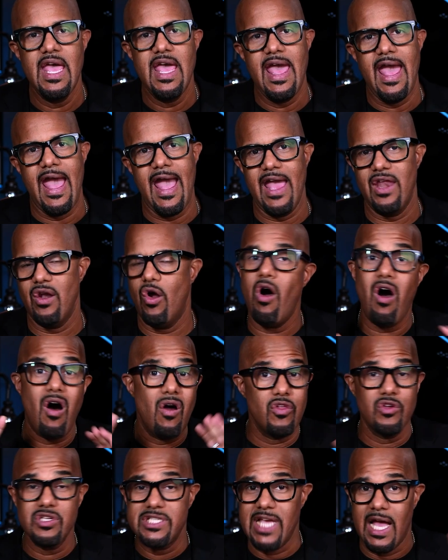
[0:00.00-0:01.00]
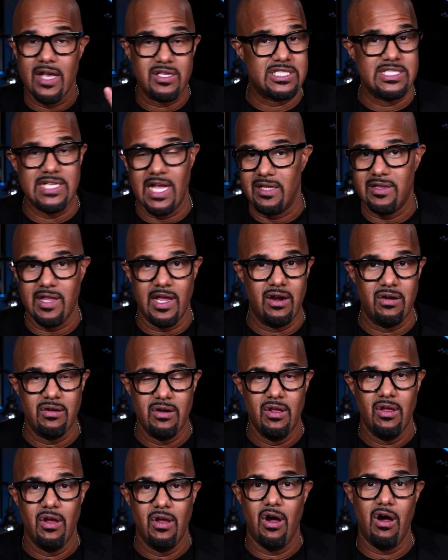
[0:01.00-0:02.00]
And all those houses out there
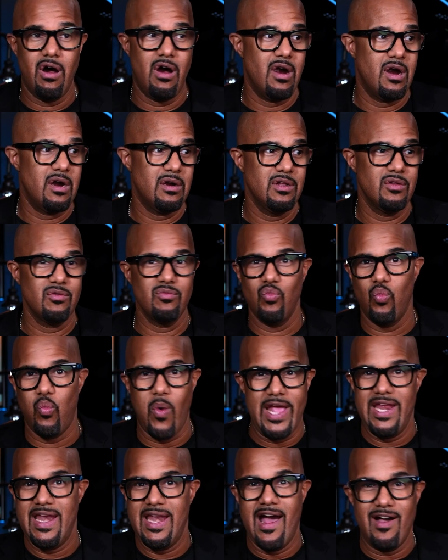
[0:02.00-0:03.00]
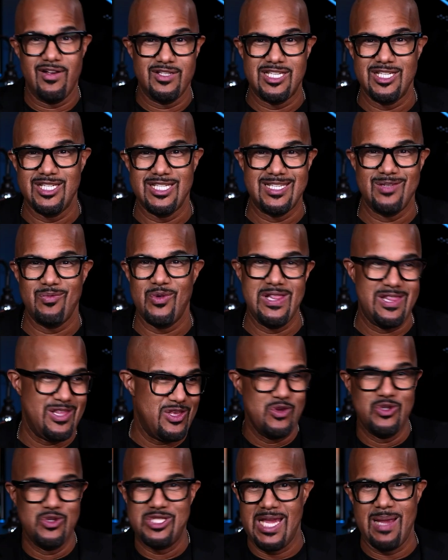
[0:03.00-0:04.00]
are white houses with
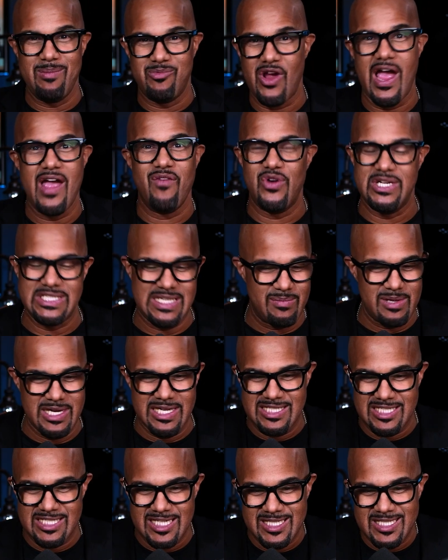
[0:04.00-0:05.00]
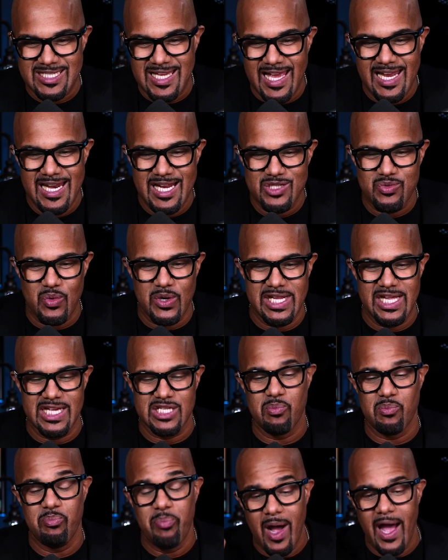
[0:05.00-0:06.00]
U-shaped driveways. I mean, it is what it is.
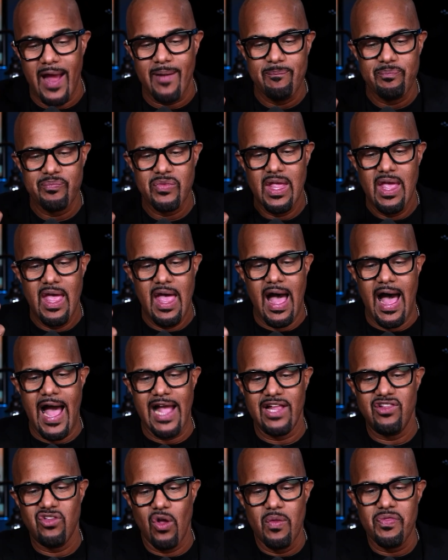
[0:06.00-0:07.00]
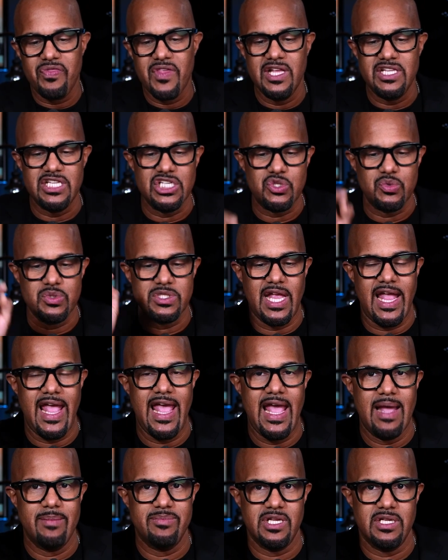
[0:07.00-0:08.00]
But I don't think this was the
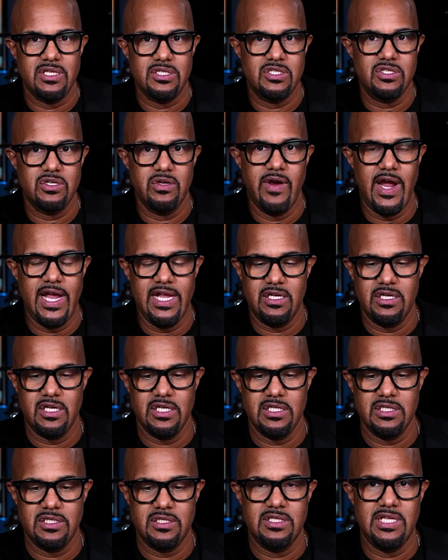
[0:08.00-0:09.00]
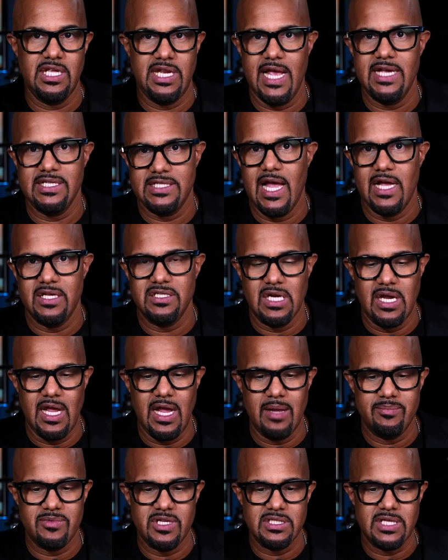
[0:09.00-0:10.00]
Hamptons, right? Because Diddy has a house in the
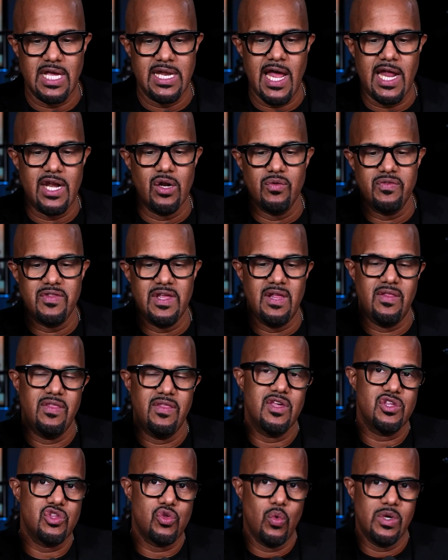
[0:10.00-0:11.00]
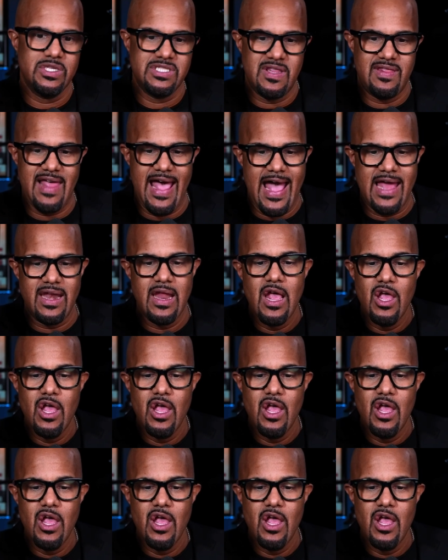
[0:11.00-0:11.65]
Hamptons, and I don't think this was that.